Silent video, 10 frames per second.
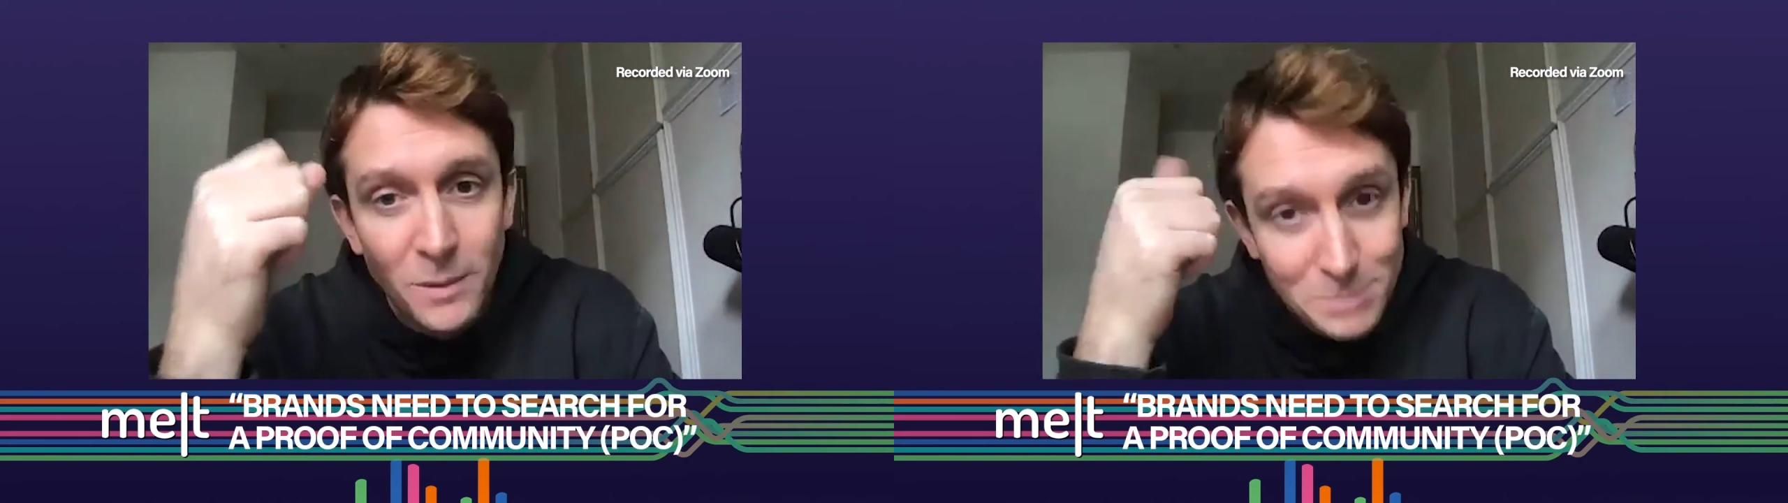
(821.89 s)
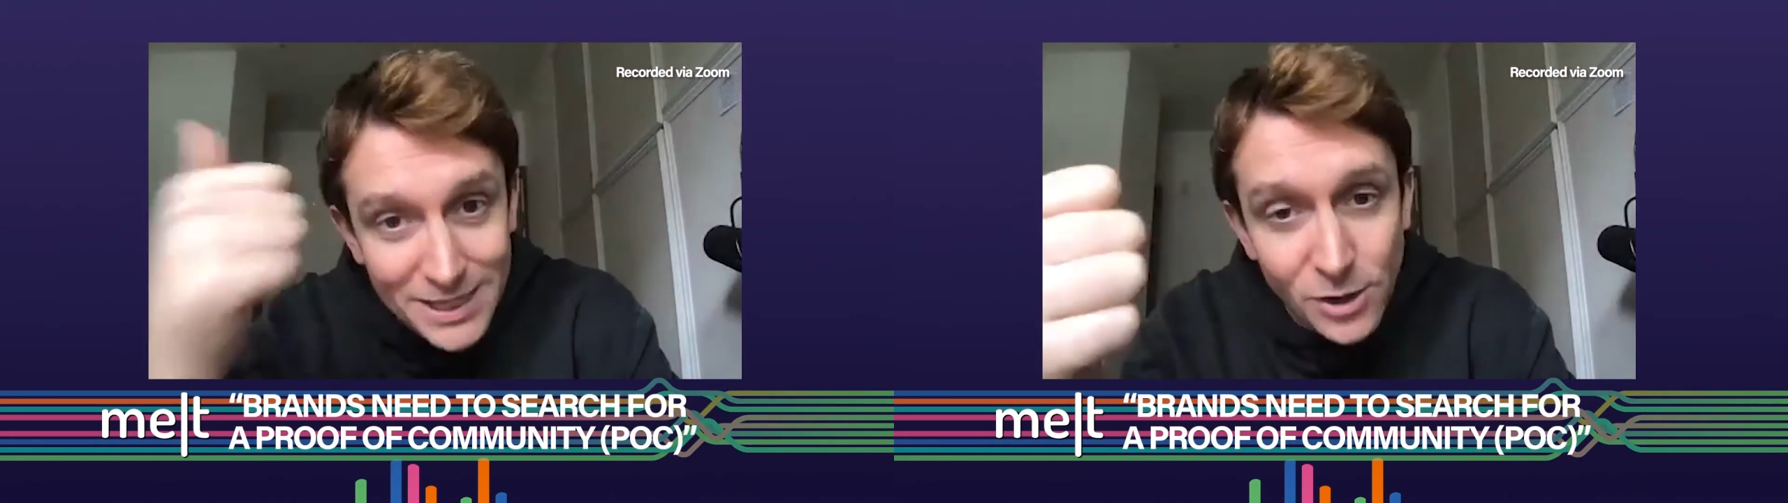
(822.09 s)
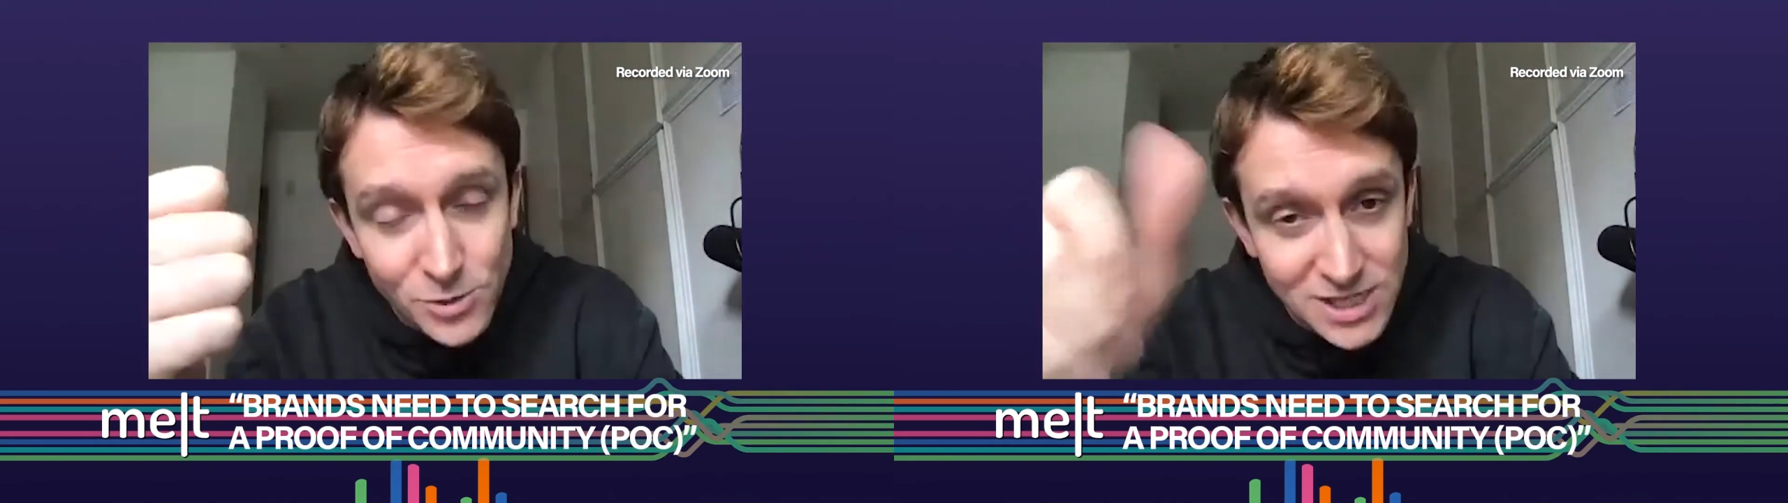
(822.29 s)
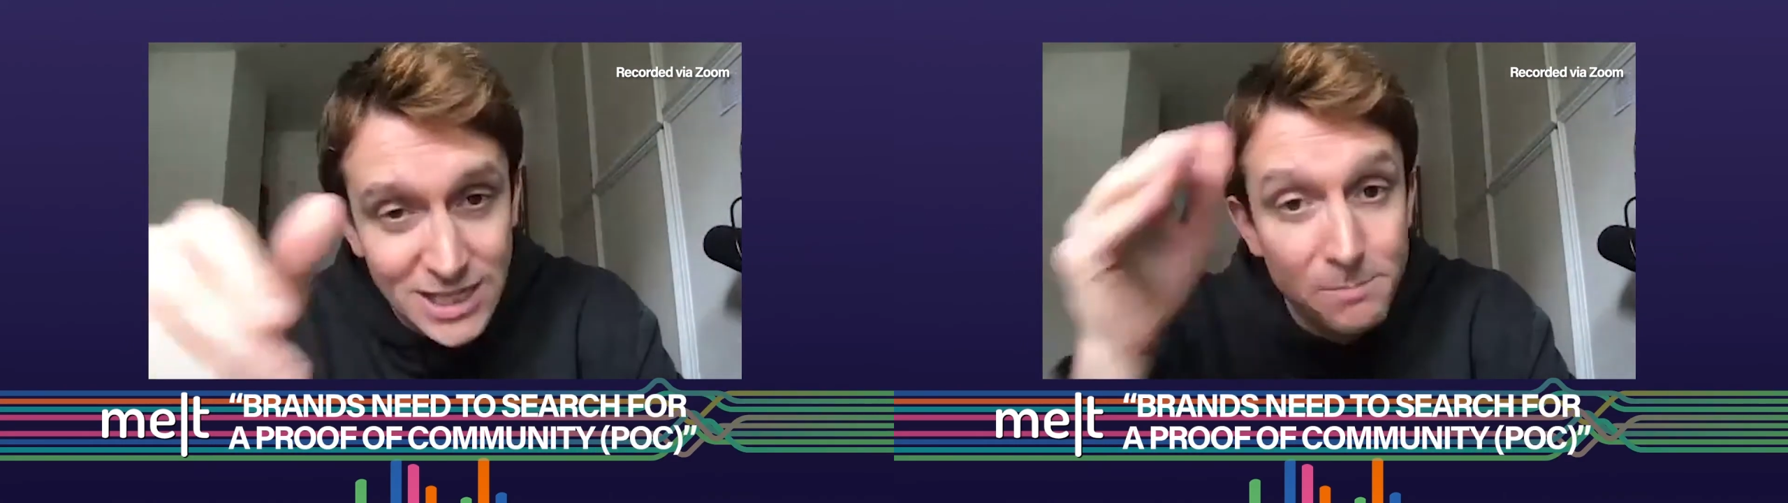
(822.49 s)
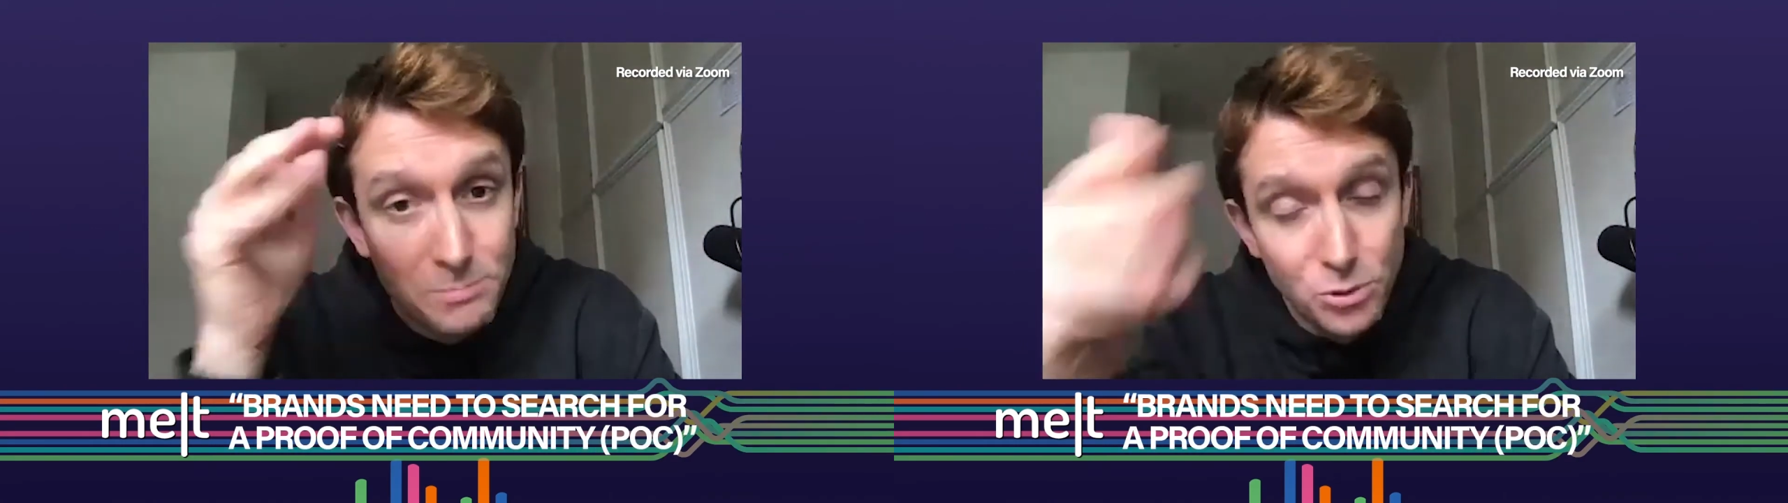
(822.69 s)

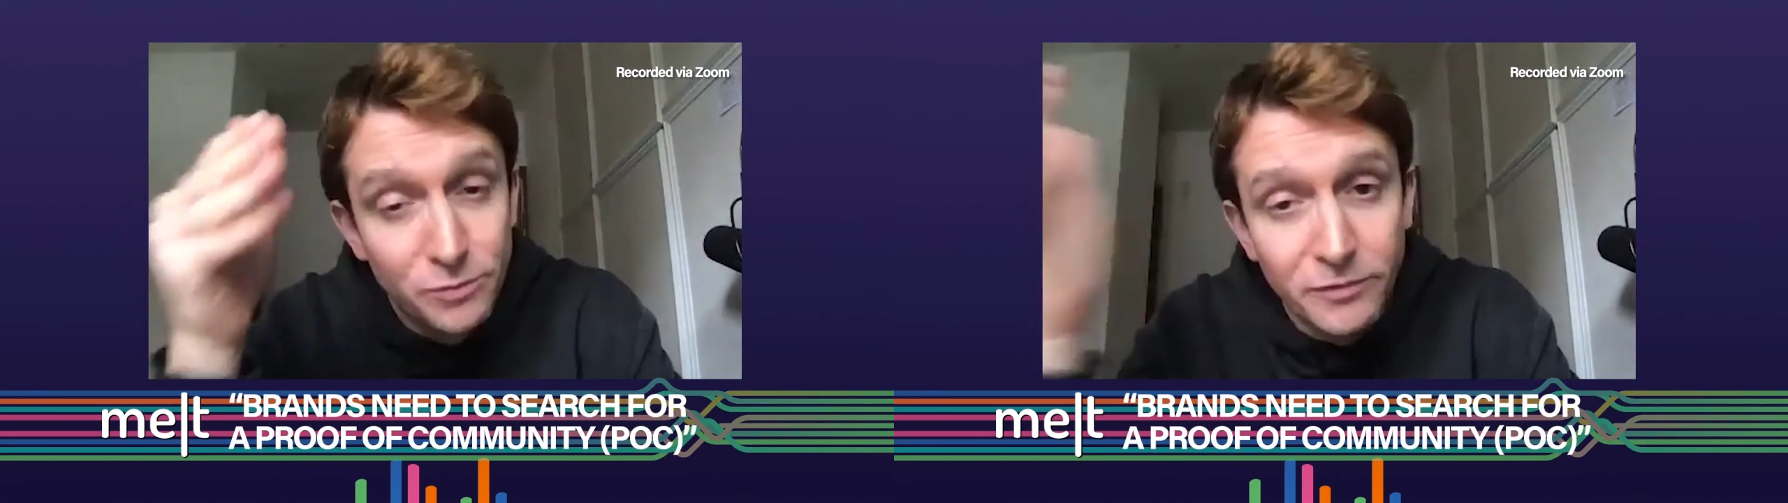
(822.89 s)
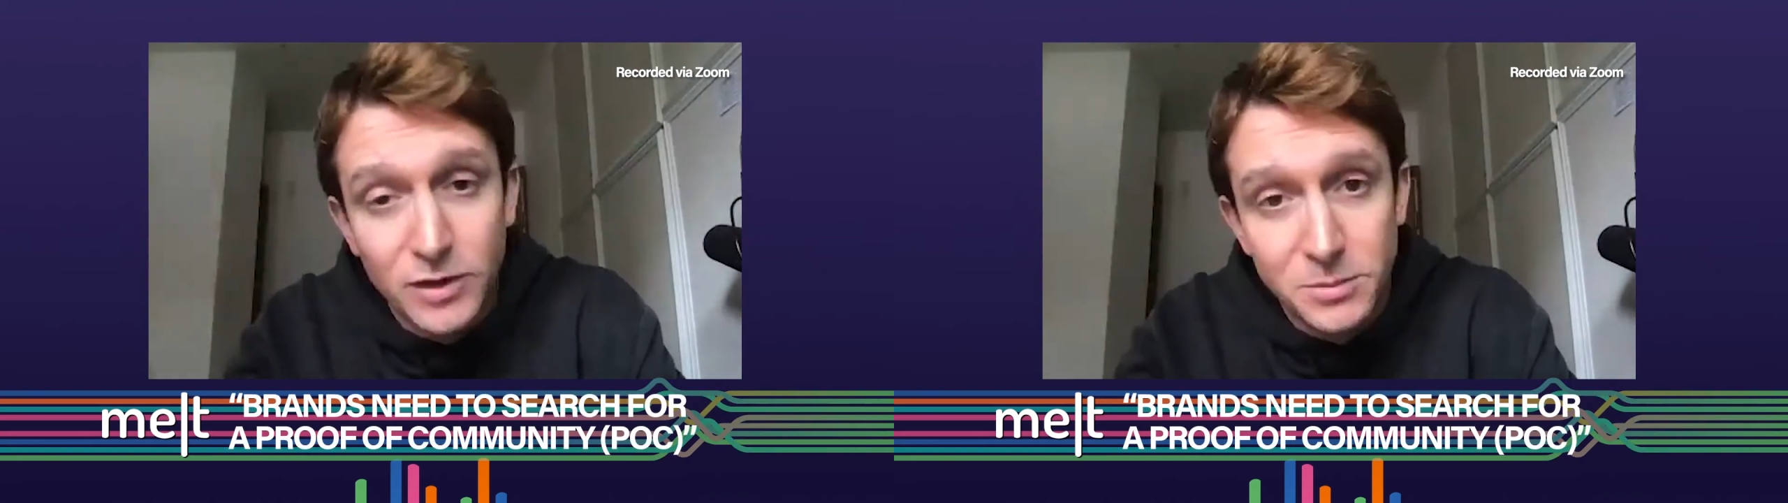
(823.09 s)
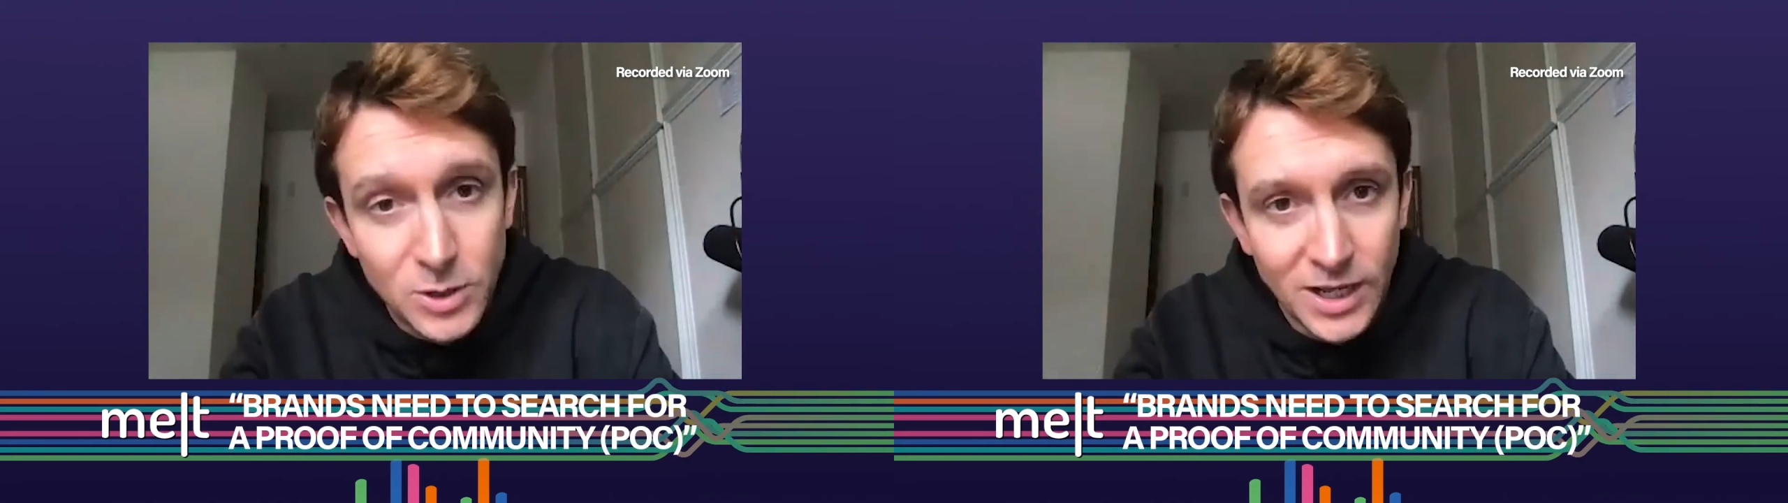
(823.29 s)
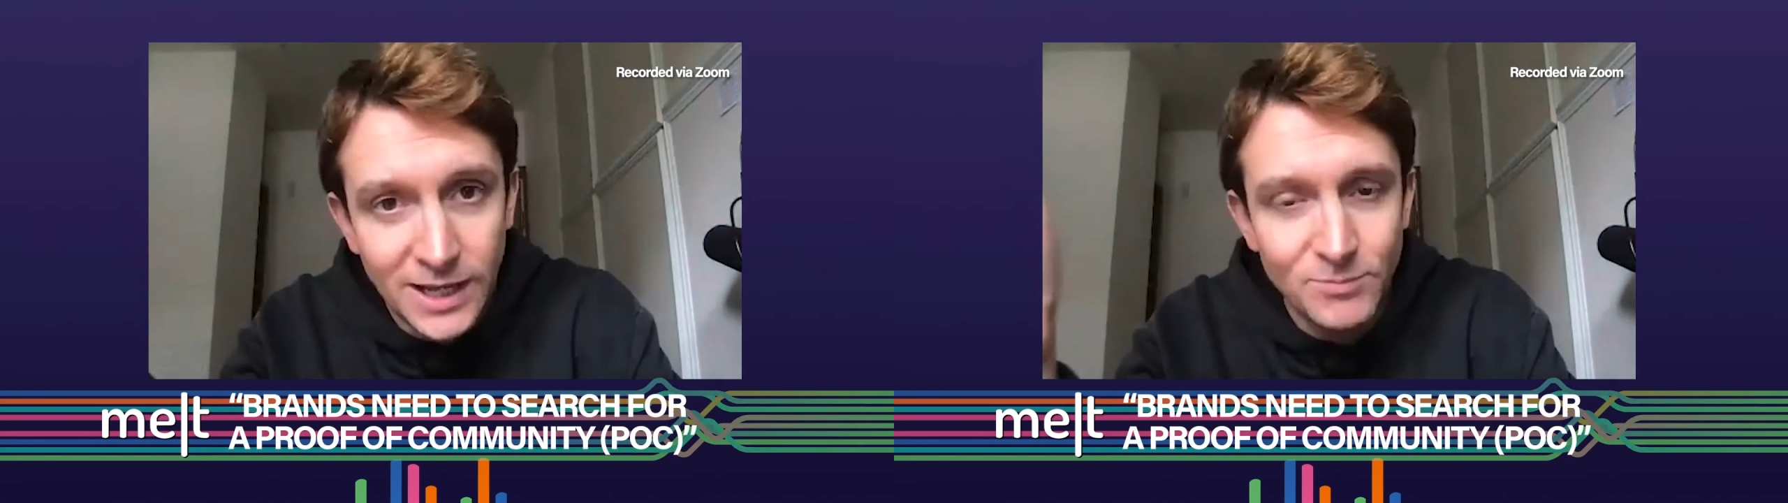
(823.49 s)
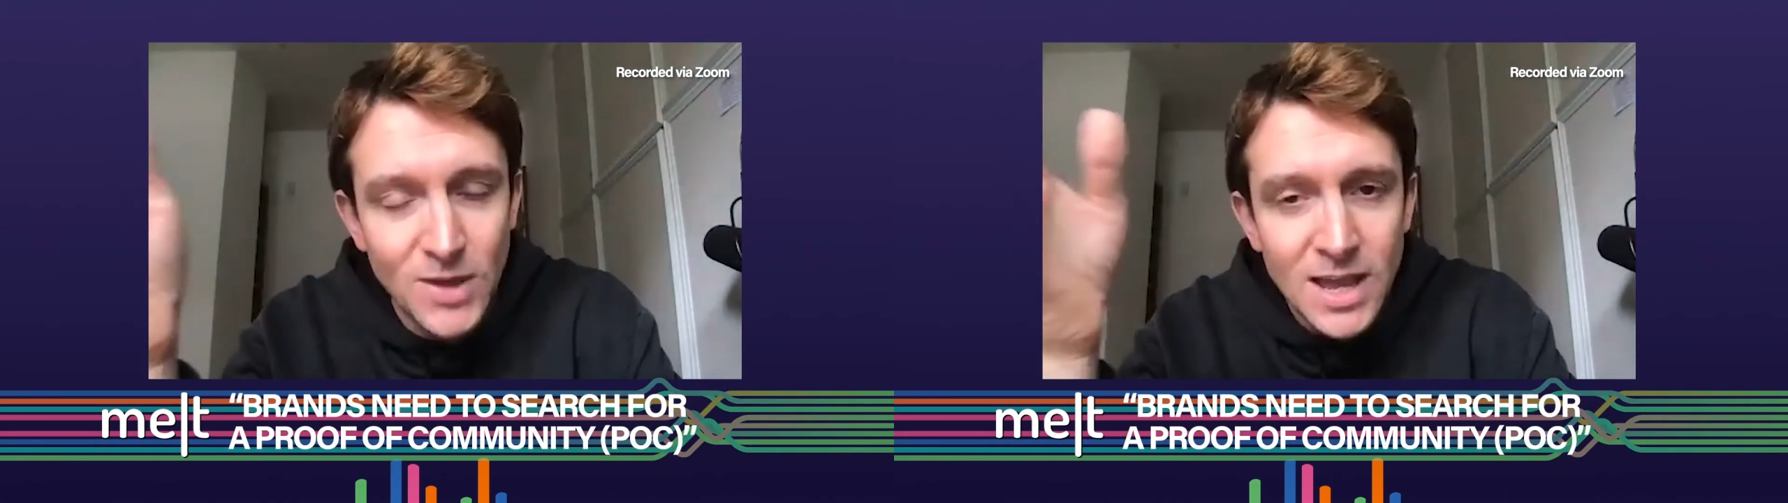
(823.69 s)
POC, proof of community.